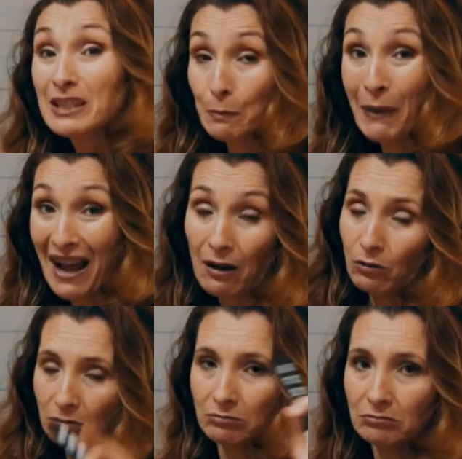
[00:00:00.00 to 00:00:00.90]
is
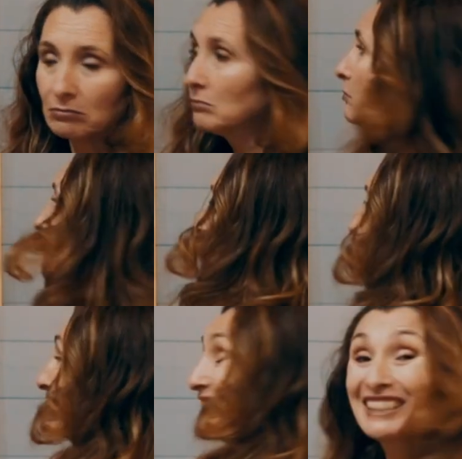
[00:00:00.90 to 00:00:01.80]
bow,
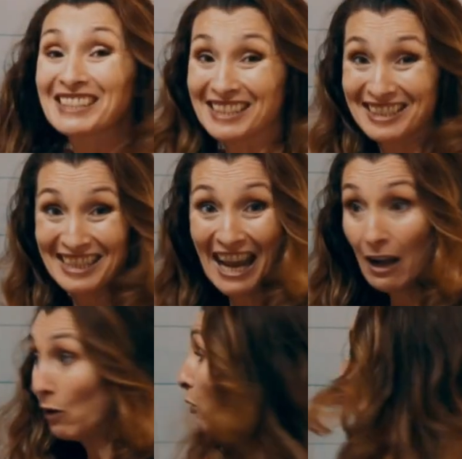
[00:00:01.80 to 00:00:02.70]
then this is
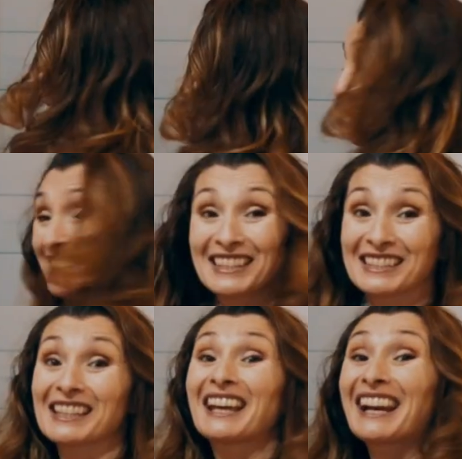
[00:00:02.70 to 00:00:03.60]
dao, and this
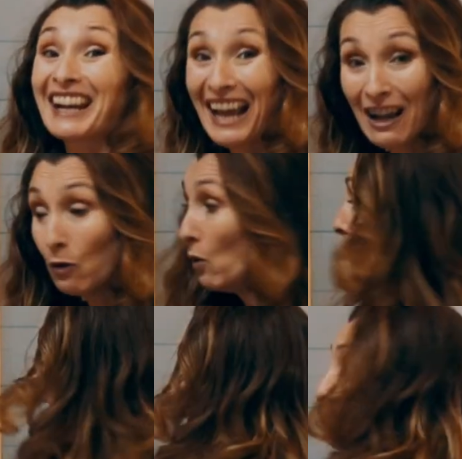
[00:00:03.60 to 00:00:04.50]
is rao,
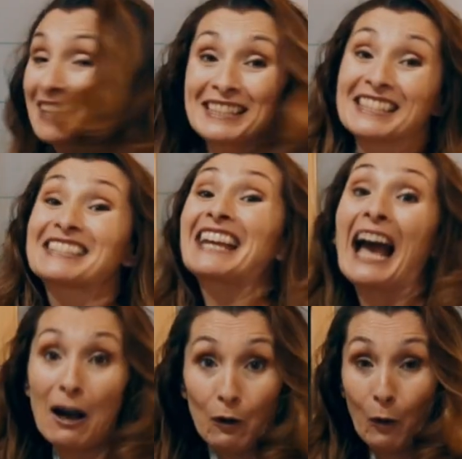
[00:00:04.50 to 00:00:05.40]
and this is
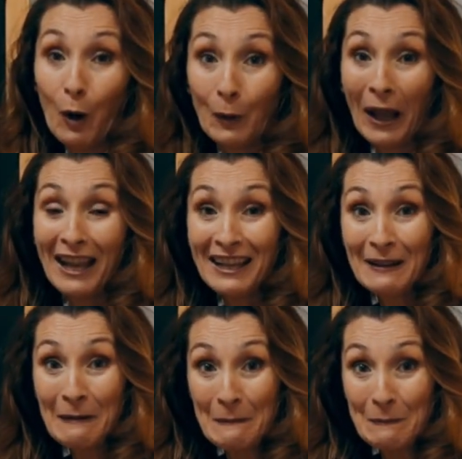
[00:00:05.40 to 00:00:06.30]
cow, okay?
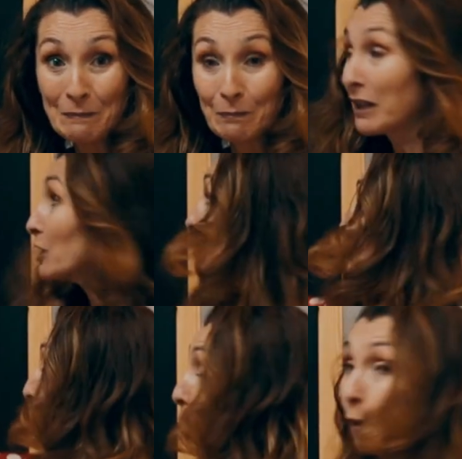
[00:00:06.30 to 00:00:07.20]
Because
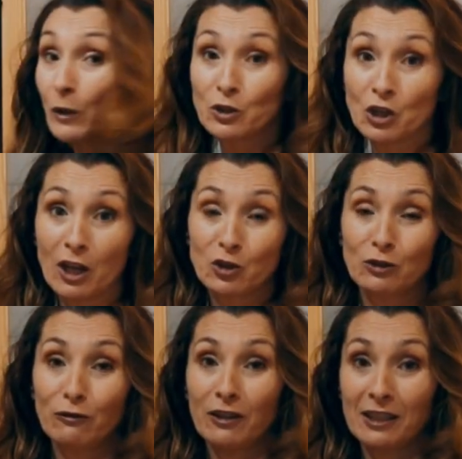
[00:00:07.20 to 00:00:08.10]
you've only changed
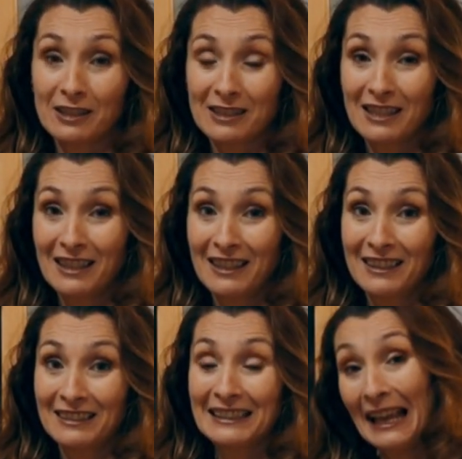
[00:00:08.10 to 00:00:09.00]
the first
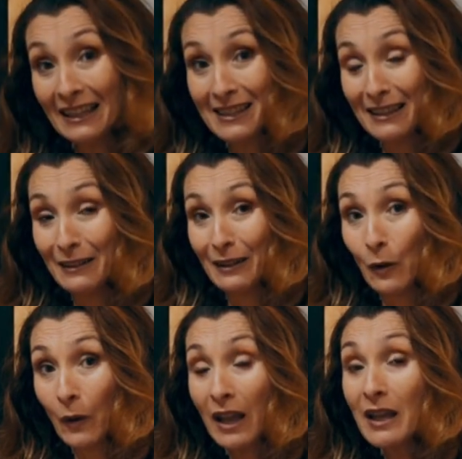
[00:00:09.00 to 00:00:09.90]
letter,
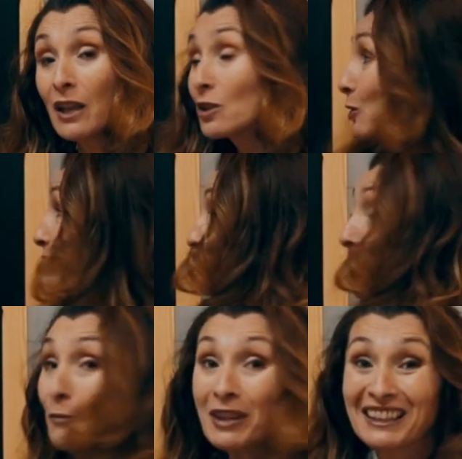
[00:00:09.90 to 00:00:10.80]
okay? So
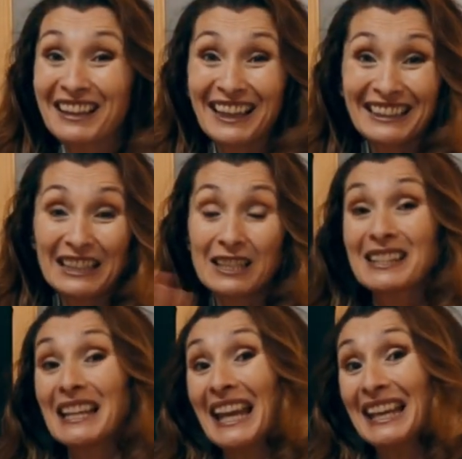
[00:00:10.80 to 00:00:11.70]
something like
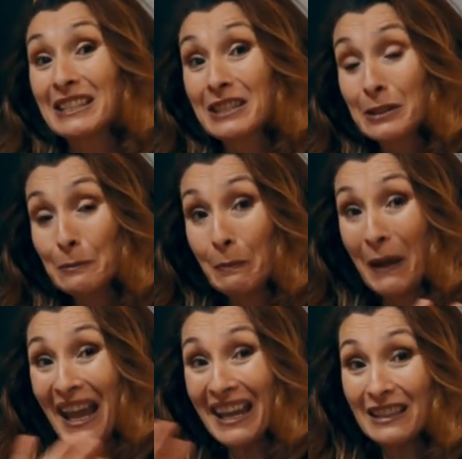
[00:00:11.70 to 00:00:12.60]
this in
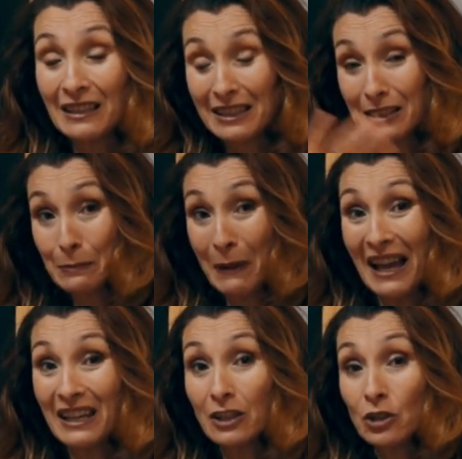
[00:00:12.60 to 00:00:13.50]
Spain, in
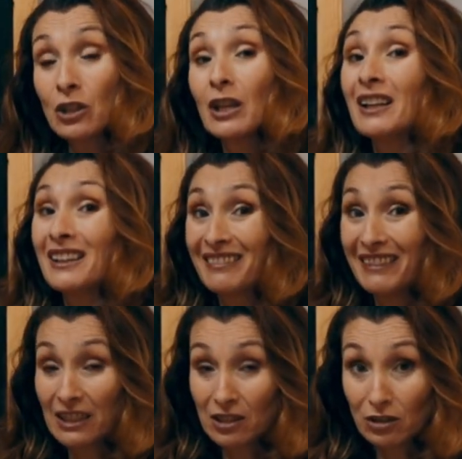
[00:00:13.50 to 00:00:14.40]
Spanish,
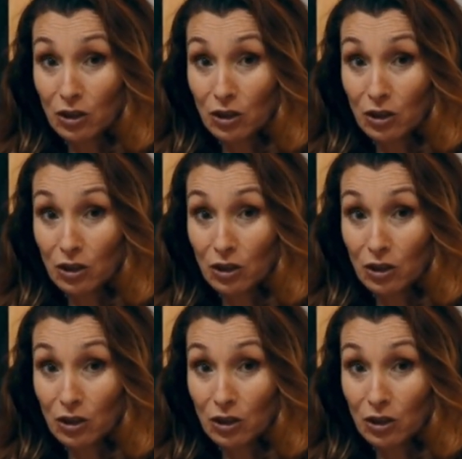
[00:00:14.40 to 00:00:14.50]
does